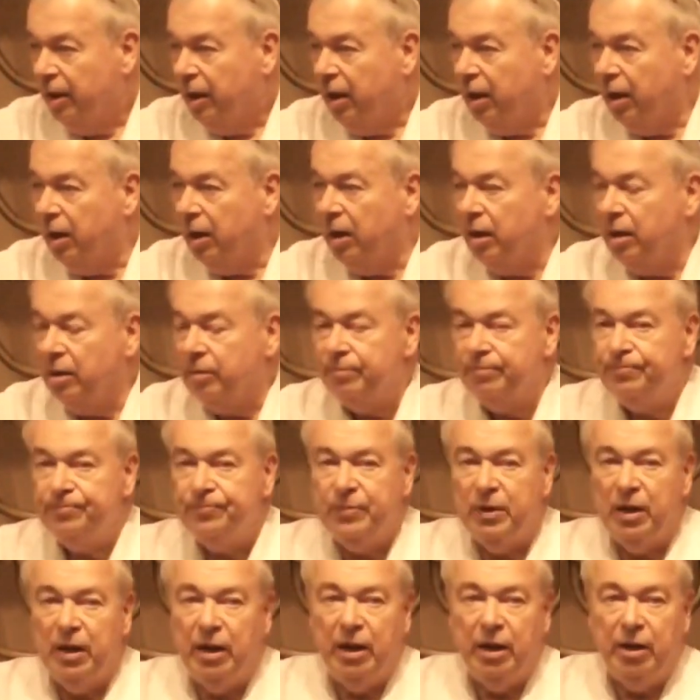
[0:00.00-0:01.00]

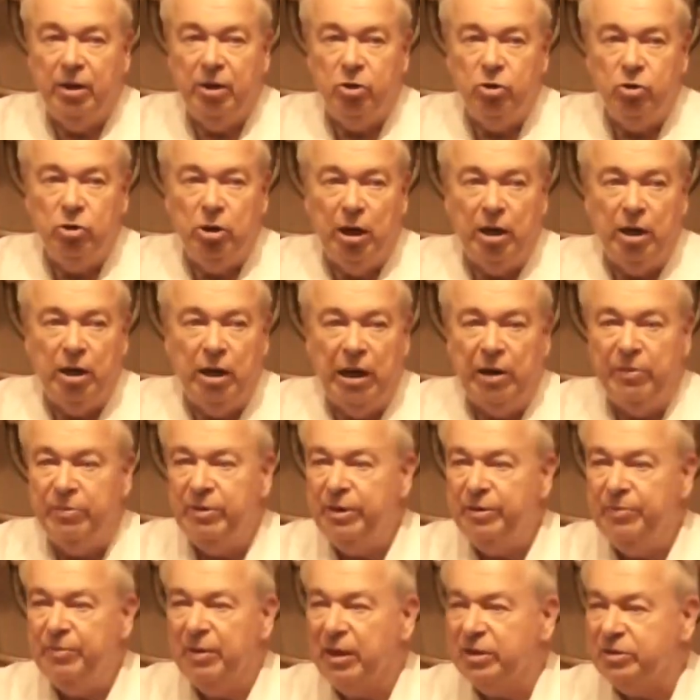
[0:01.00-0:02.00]
How
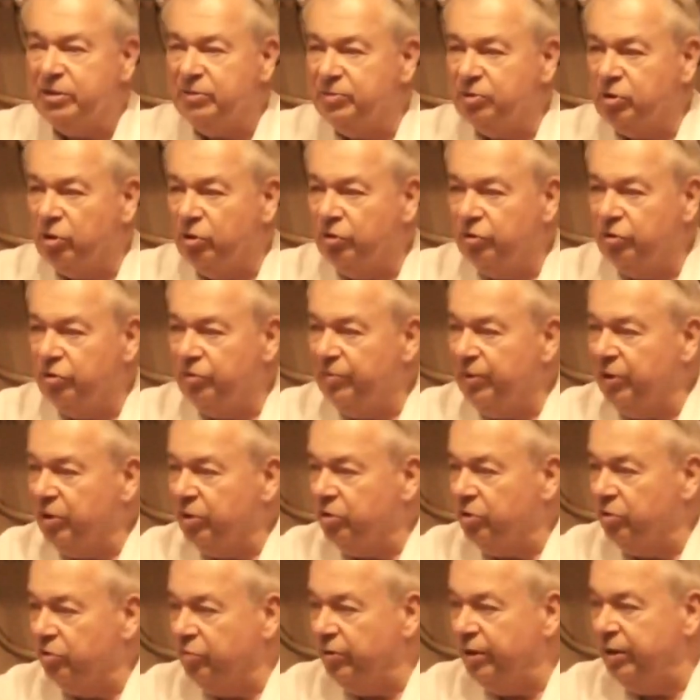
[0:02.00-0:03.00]
many Muslims are there in
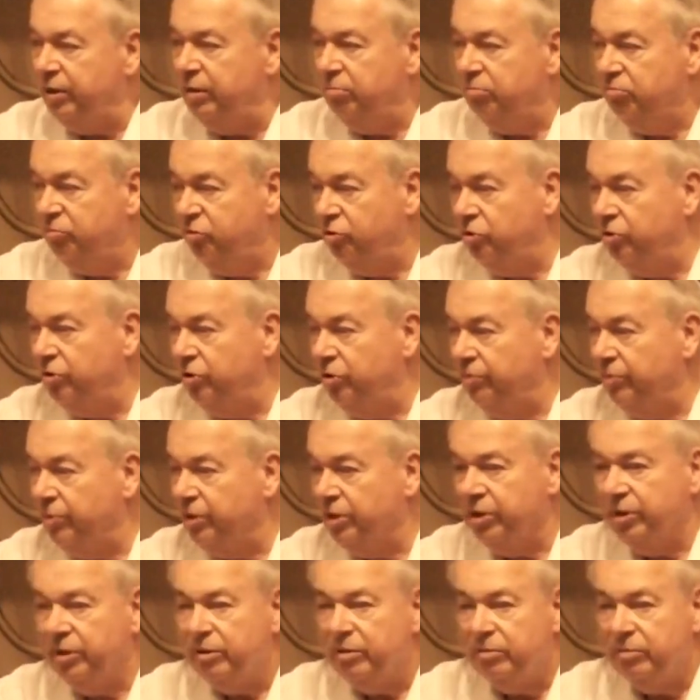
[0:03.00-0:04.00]
America already? 30
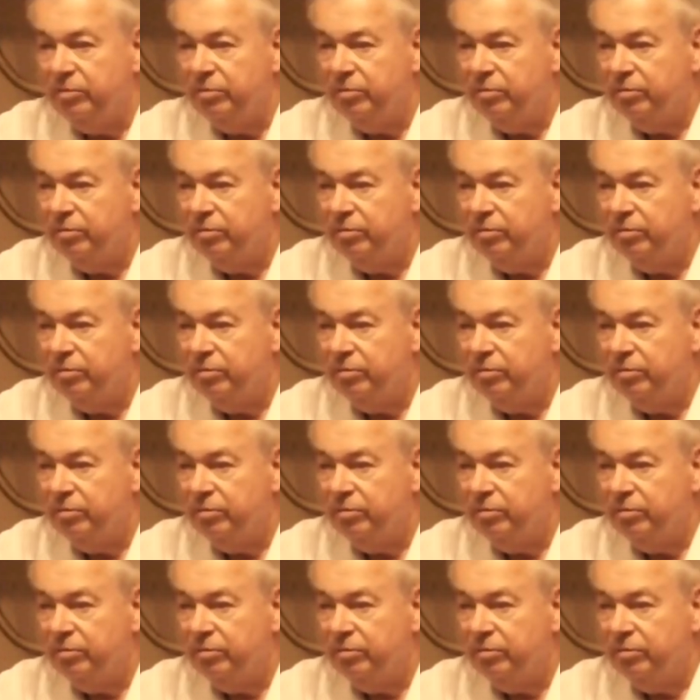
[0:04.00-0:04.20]
million.